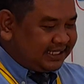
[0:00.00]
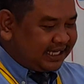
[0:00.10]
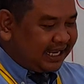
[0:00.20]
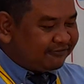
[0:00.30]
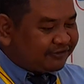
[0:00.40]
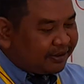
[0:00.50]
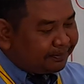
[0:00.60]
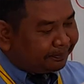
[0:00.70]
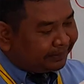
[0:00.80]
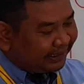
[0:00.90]

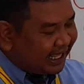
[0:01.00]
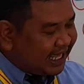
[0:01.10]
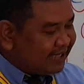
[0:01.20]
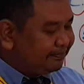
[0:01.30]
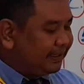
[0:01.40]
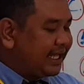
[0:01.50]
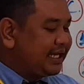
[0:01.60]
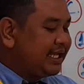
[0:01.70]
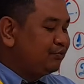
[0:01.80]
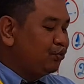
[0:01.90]
Plant
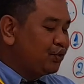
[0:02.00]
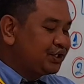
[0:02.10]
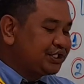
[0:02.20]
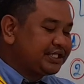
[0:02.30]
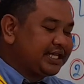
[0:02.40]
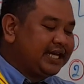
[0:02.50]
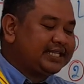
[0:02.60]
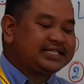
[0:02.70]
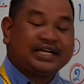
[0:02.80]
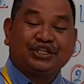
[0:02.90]
need water and
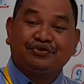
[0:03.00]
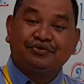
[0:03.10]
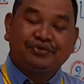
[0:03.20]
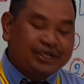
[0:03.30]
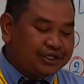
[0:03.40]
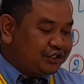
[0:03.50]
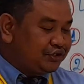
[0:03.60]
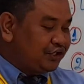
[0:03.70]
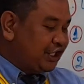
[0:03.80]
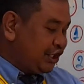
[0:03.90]
sun to
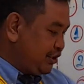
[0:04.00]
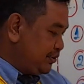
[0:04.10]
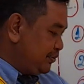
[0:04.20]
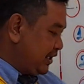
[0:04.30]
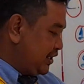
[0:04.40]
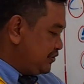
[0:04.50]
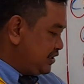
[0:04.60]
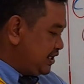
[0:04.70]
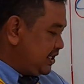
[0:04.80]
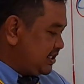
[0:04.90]
grow. Can you
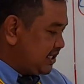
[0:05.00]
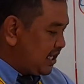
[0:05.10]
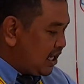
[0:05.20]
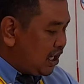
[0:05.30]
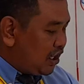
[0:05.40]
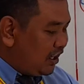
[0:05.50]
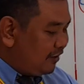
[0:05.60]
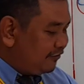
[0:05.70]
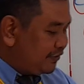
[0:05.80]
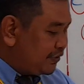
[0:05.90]
see? All
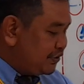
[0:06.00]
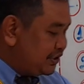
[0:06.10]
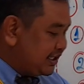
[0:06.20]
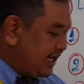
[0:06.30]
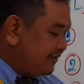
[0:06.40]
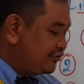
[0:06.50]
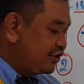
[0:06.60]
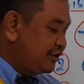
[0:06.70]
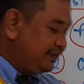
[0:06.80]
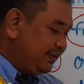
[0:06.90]
fruit come
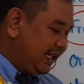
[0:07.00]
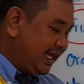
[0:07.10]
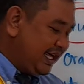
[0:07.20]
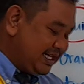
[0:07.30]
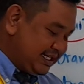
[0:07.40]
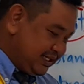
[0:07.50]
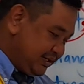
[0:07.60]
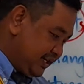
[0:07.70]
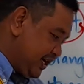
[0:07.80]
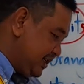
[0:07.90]
from plant.
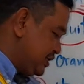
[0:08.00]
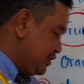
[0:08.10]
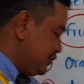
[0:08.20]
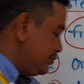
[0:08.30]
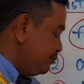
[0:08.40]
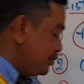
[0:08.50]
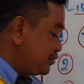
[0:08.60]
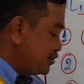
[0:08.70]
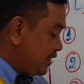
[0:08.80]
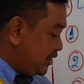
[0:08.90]
Okay, so
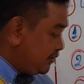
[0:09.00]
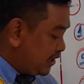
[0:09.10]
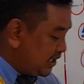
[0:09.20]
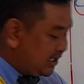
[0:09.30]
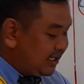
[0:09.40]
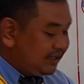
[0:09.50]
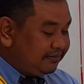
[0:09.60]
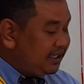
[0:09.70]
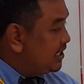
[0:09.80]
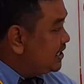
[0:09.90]
move to other one.
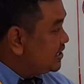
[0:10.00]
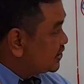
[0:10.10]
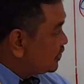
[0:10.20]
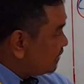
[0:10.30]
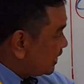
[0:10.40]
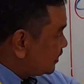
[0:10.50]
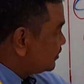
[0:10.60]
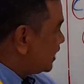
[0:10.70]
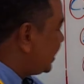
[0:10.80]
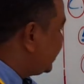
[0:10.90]
Mean he is correct
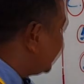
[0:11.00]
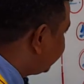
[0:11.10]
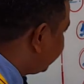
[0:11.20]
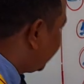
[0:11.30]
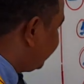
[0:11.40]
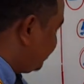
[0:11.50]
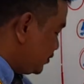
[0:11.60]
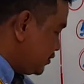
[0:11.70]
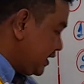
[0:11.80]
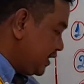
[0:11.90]
already. Right? Ready? Move
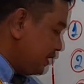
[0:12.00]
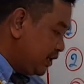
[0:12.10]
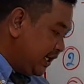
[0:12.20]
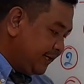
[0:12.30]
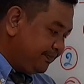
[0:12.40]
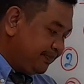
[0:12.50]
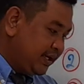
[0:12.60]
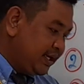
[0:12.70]
to other one.